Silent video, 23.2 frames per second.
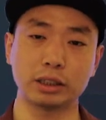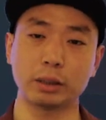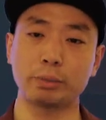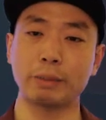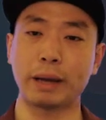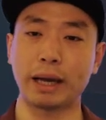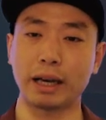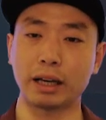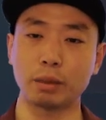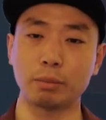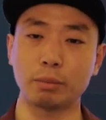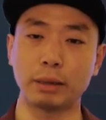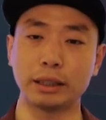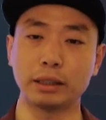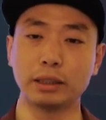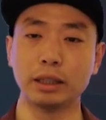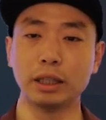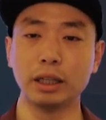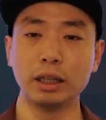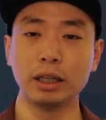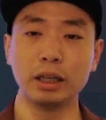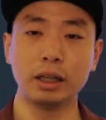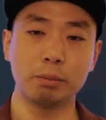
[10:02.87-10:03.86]
the Pac-Man
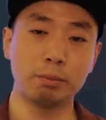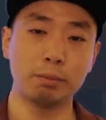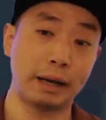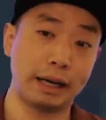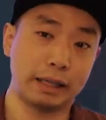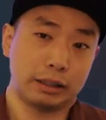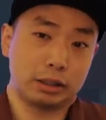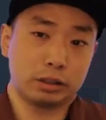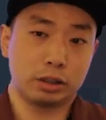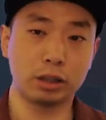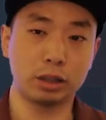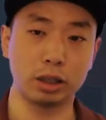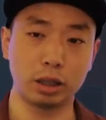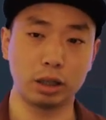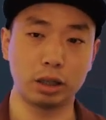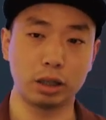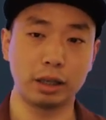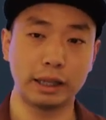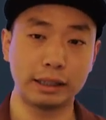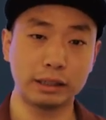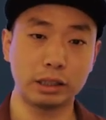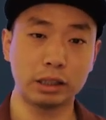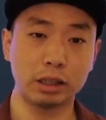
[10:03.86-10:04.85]
might
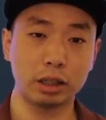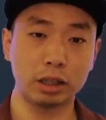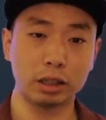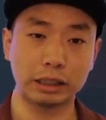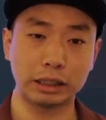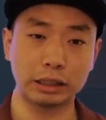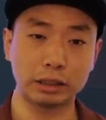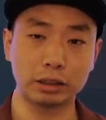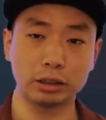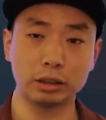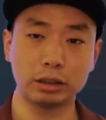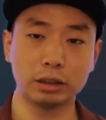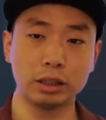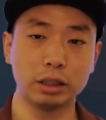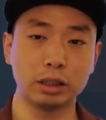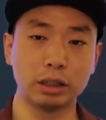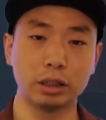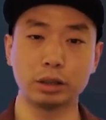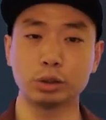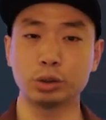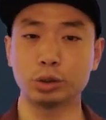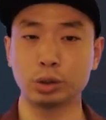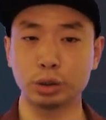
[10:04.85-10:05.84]
enter in
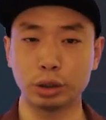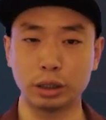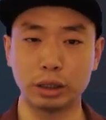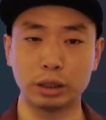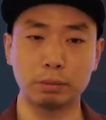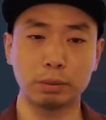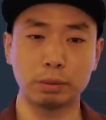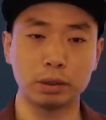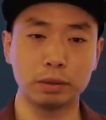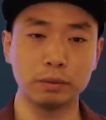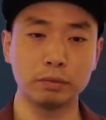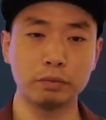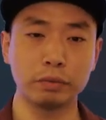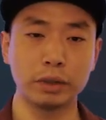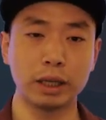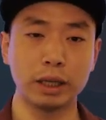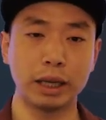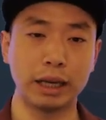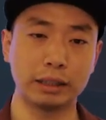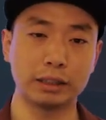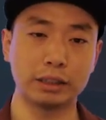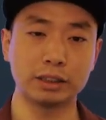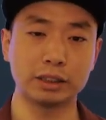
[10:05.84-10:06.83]
a trap
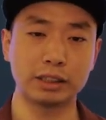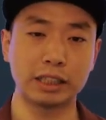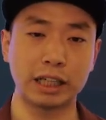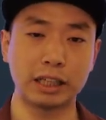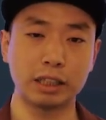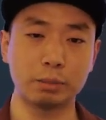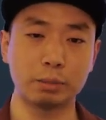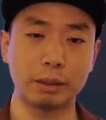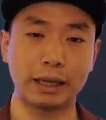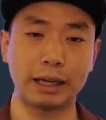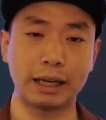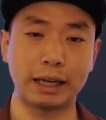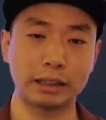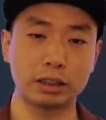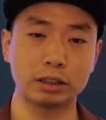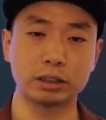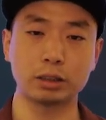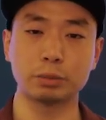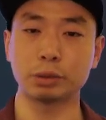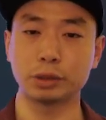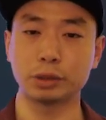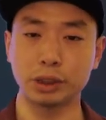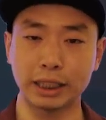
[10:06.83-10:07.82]
and stand by at
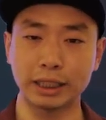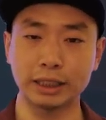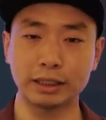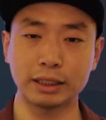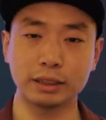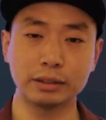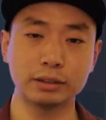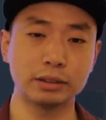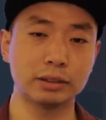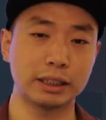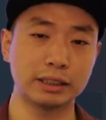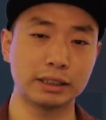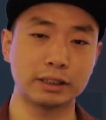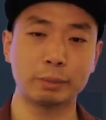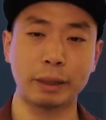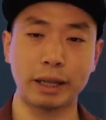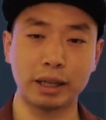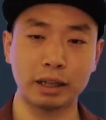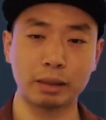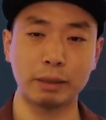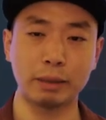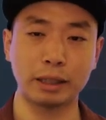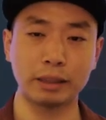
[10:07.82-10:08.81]
the position this
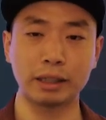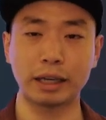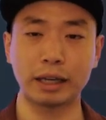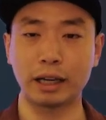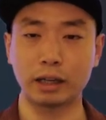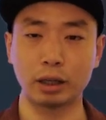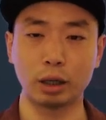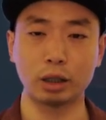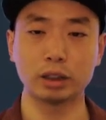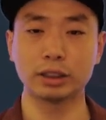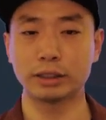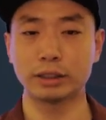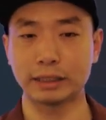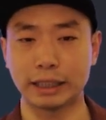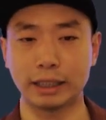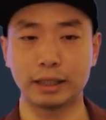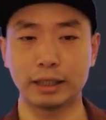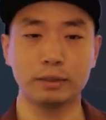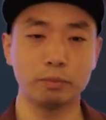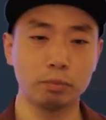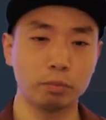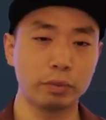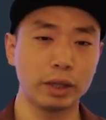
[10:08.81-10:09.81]
Pac-Man cannot
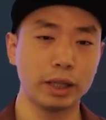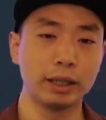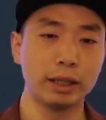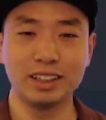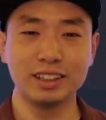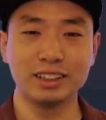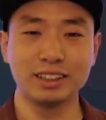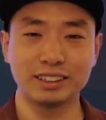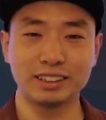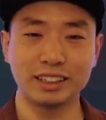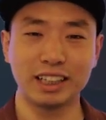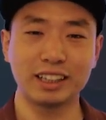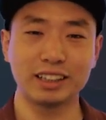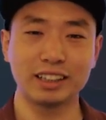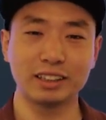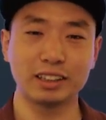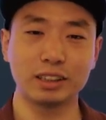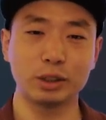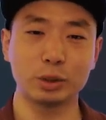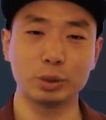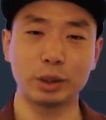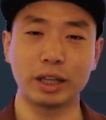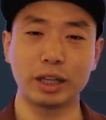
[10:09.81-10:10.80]
see. Second,
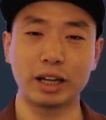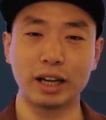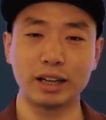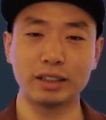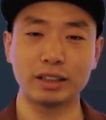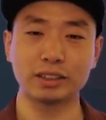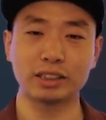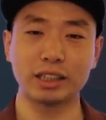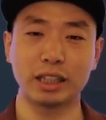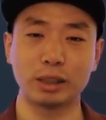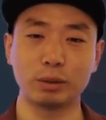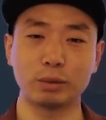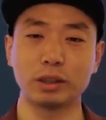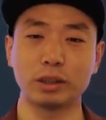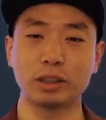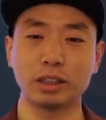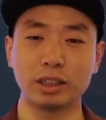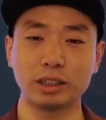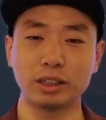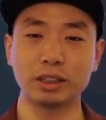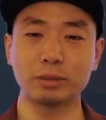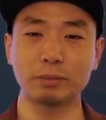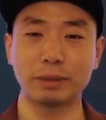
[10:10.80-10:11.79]
to enhance our
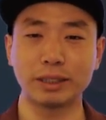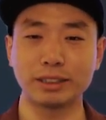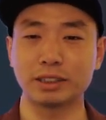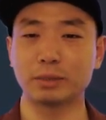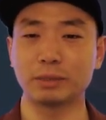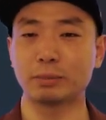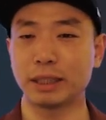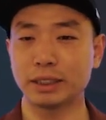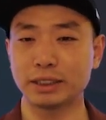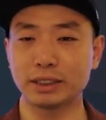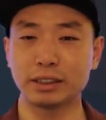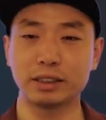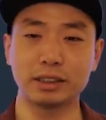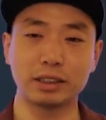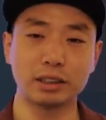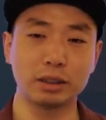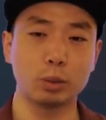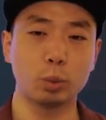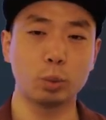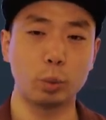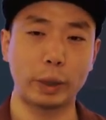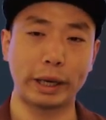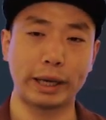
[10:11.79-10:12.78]
learning-based method,
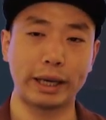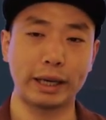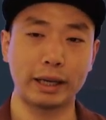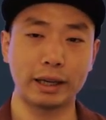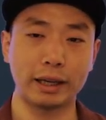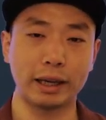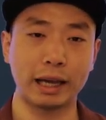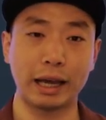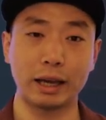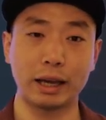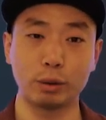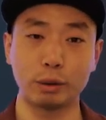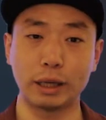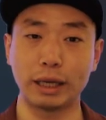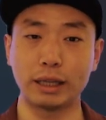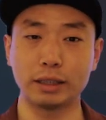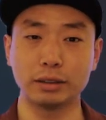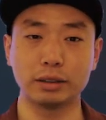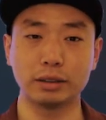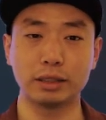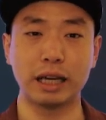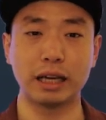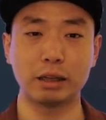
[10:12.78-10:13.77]
we have
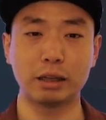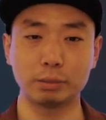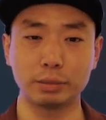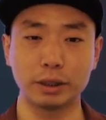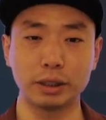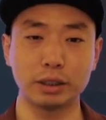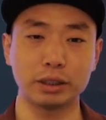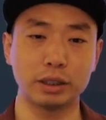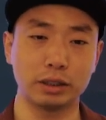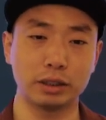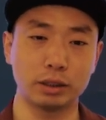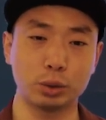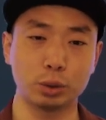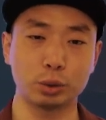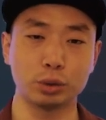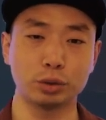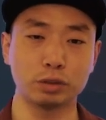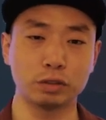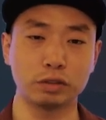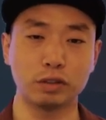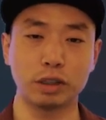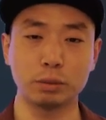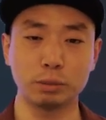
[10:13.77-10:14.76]
an ambition to
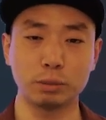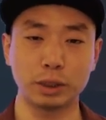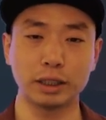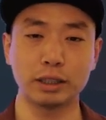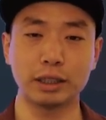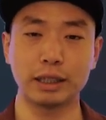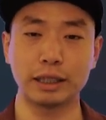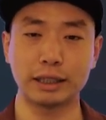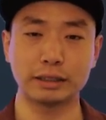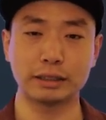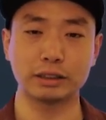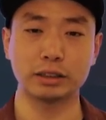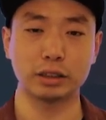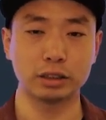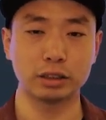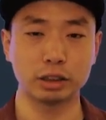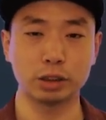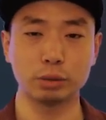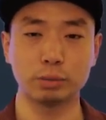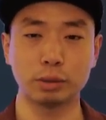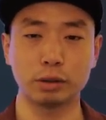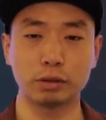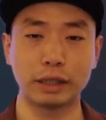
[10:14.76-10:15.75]
frame it as a
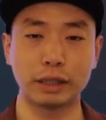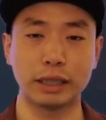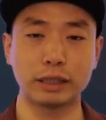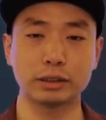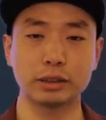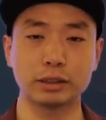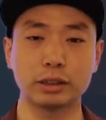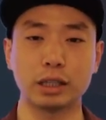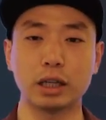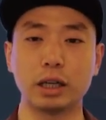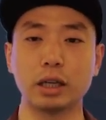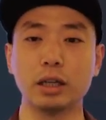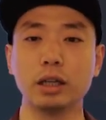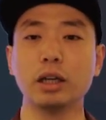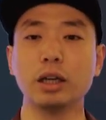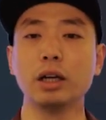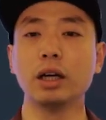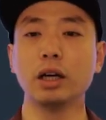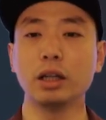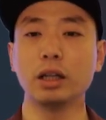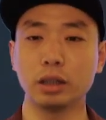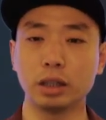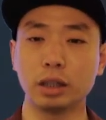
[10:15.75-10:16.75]
supervised
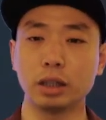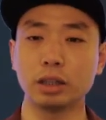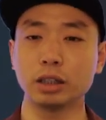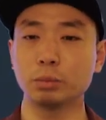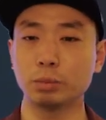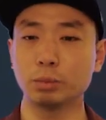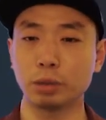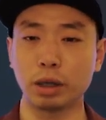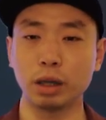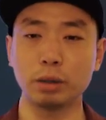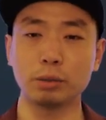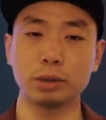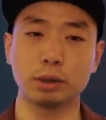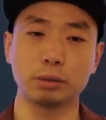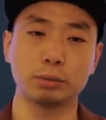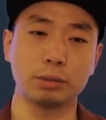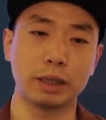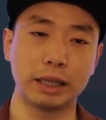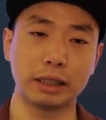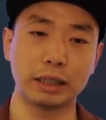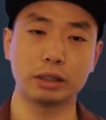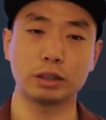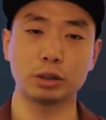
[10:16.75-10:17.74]
learning
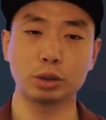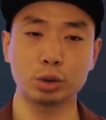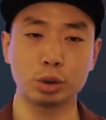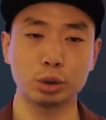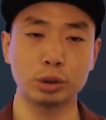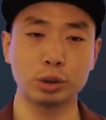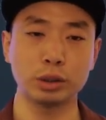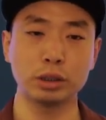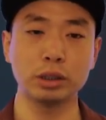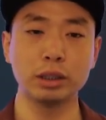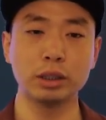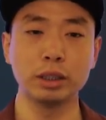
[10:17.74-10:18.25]
problem and train